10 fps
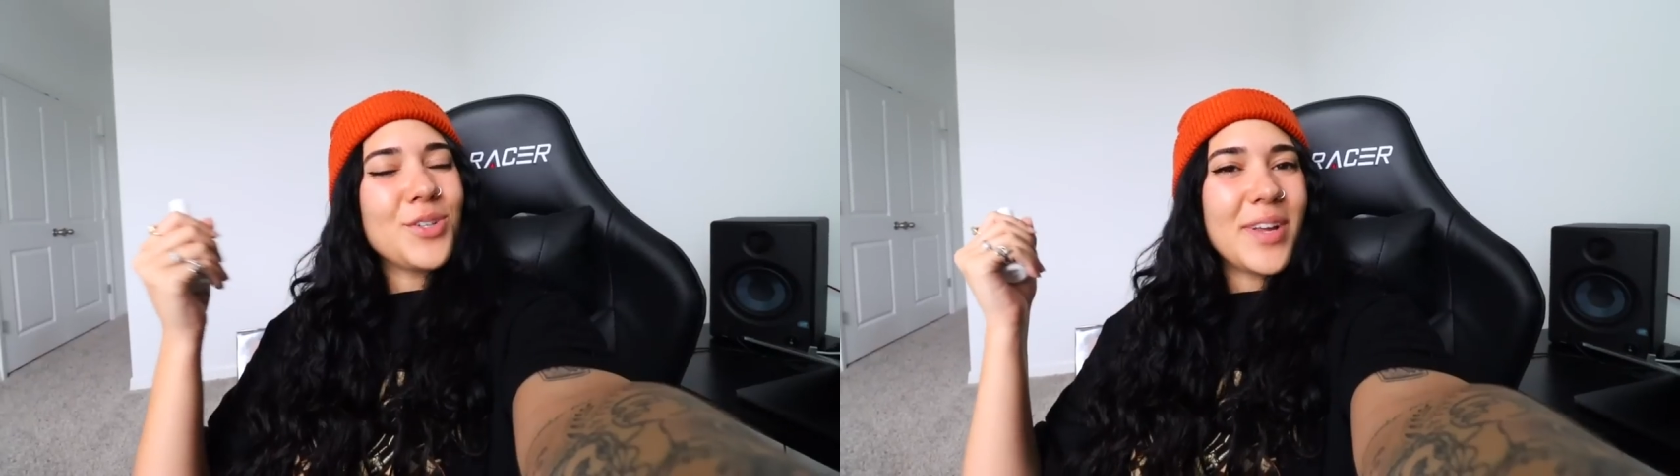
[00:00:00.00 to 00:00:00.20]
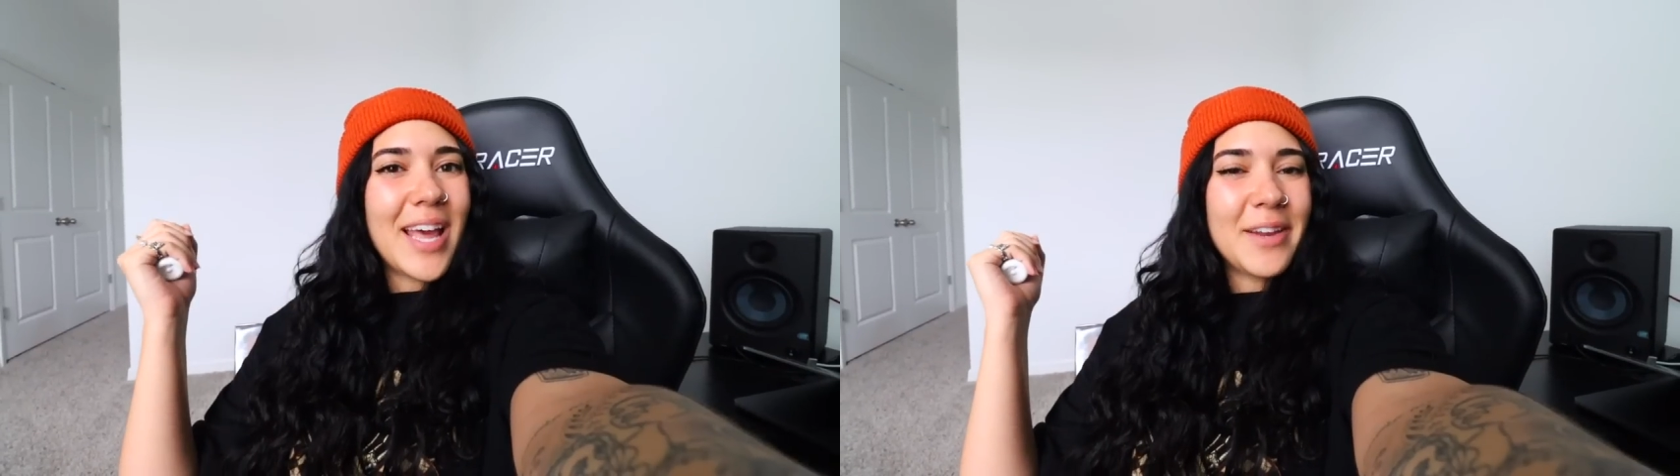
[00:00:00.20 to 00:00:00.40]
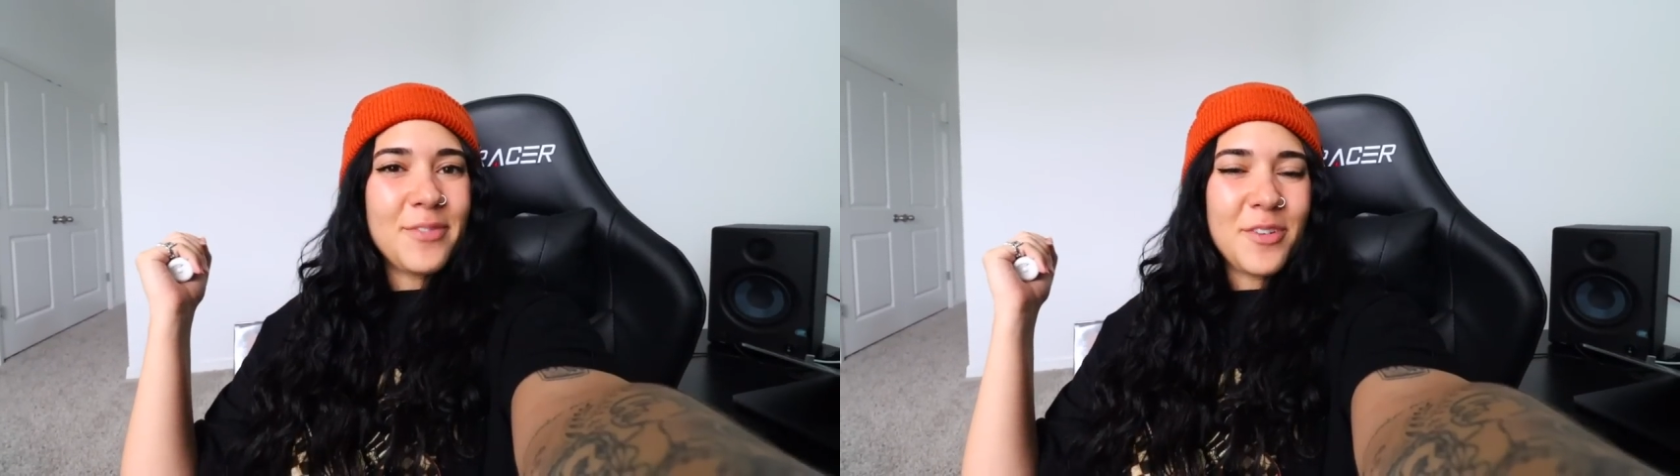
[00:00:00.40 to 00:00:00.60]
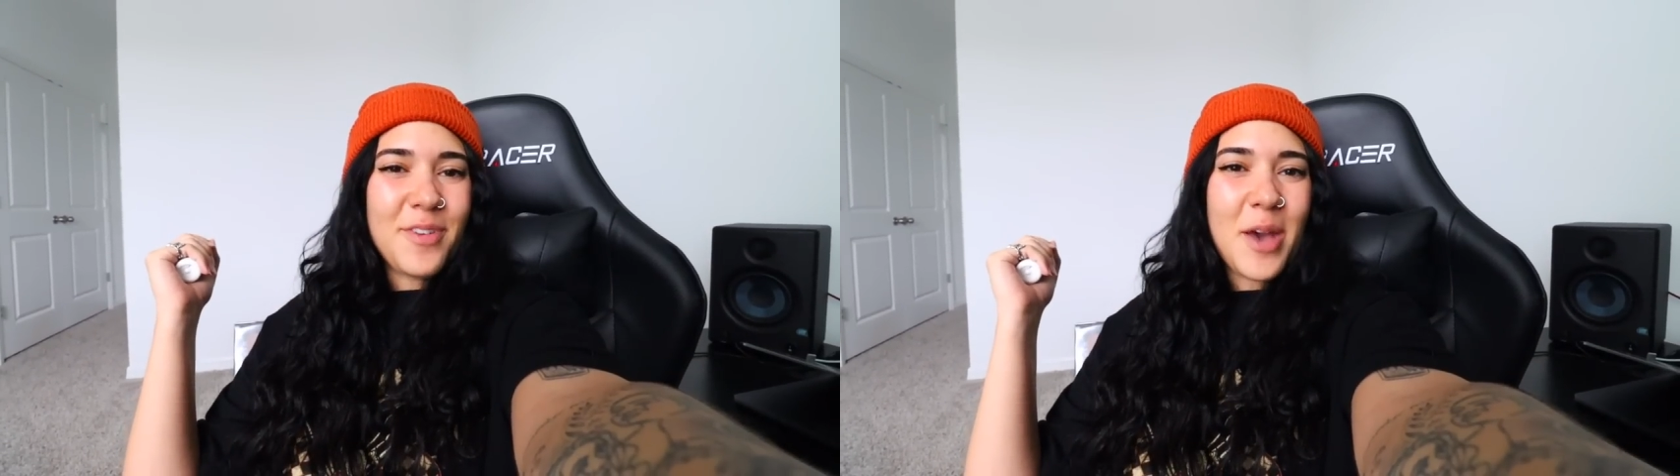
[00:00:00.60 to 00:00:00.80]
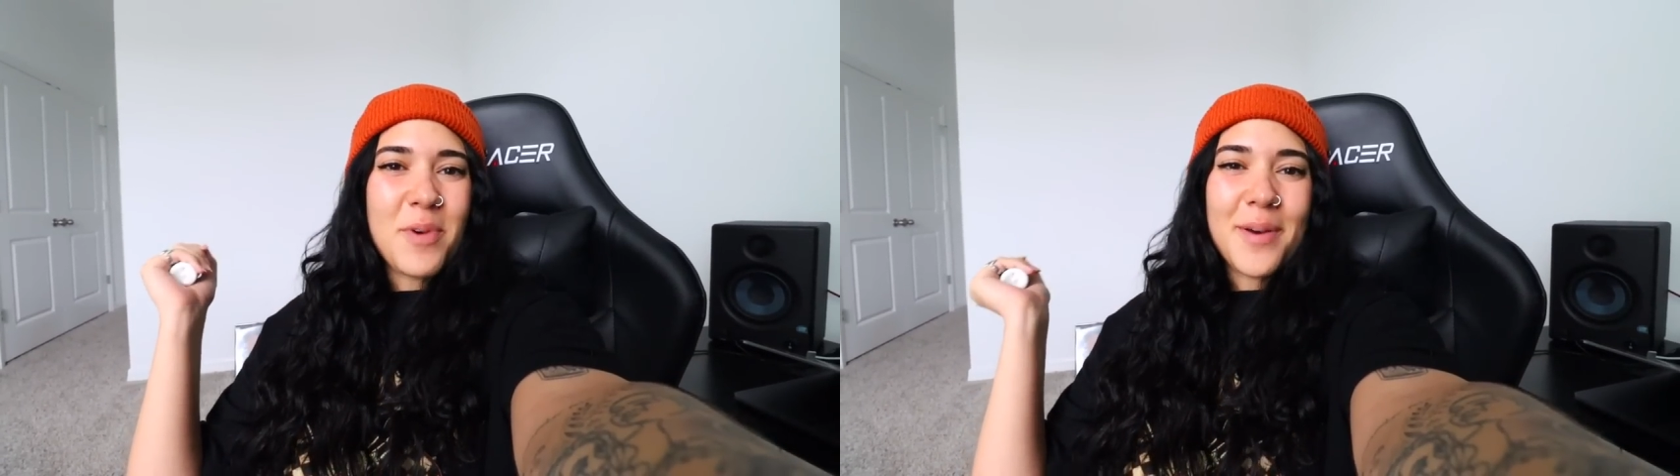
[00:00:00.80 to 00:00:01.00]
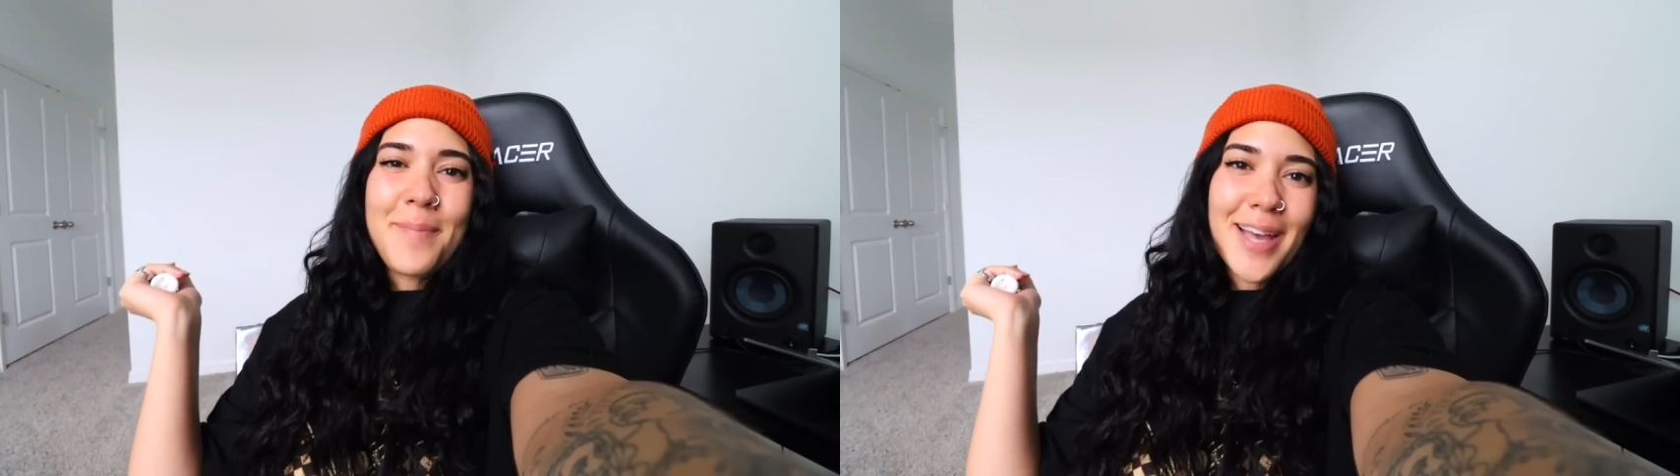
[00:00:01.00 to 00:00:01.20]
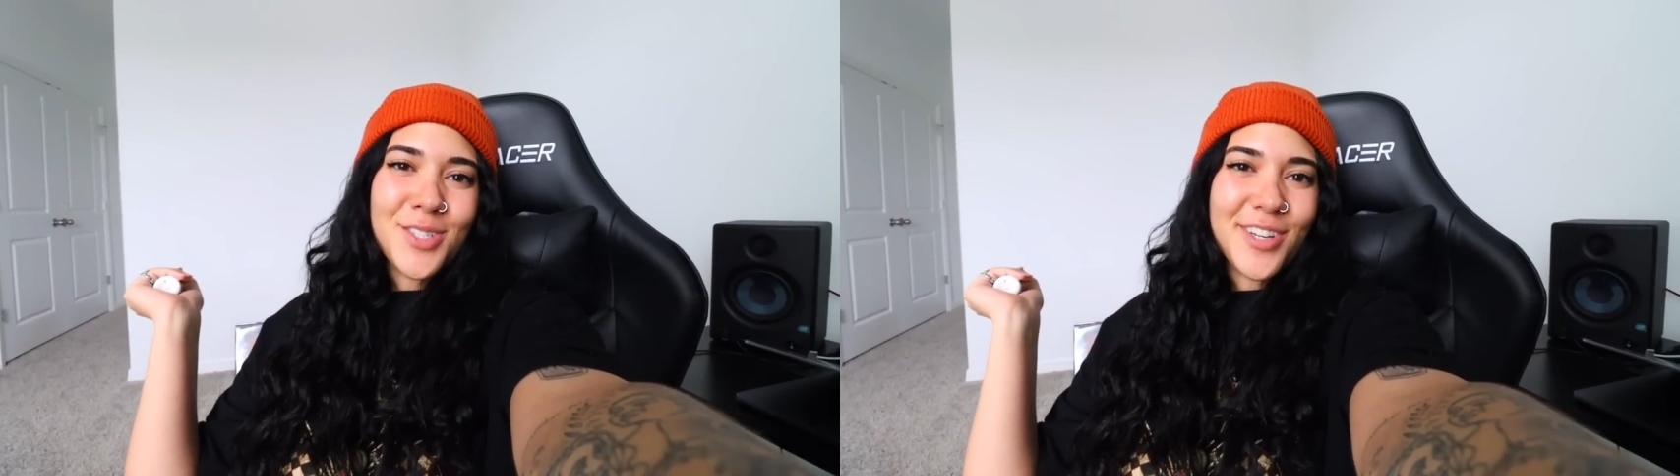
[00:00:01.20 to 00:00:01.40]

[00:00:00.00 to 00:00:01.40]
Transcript: going on, InfinaFam? Welcome back to